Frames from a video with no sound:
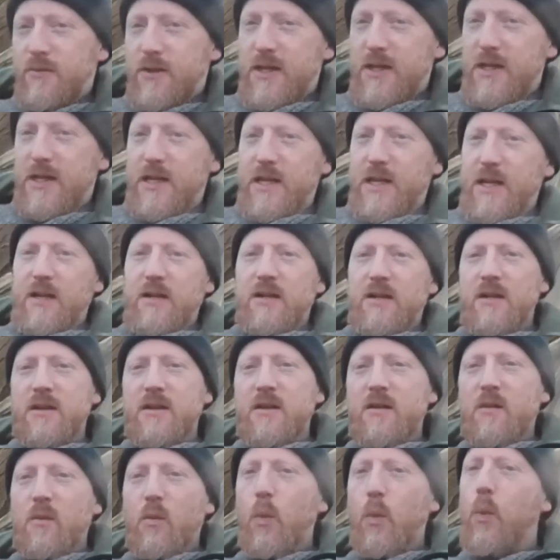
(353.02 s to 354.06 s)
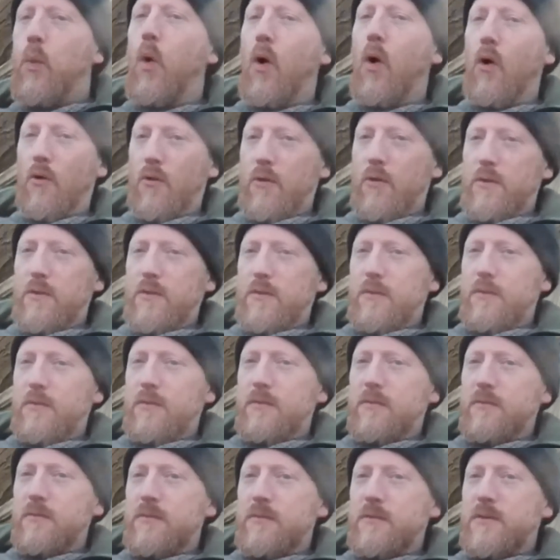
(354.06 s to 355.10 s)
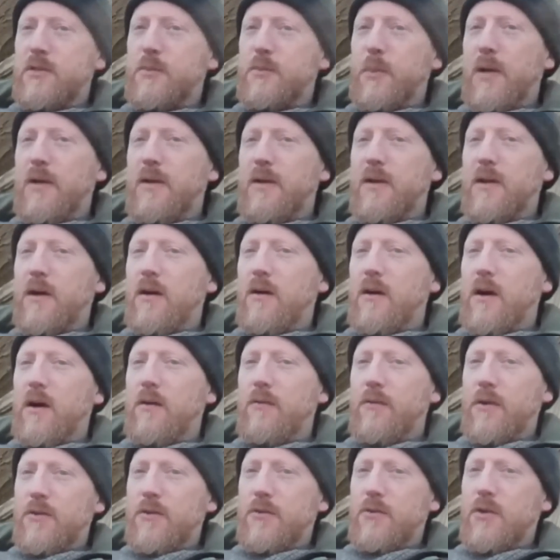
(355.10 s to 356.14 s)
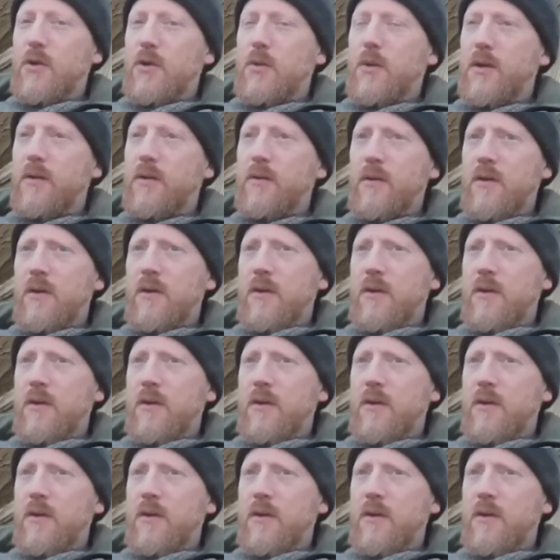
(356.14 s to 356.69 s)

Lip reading: really warrant spending over 100 quid.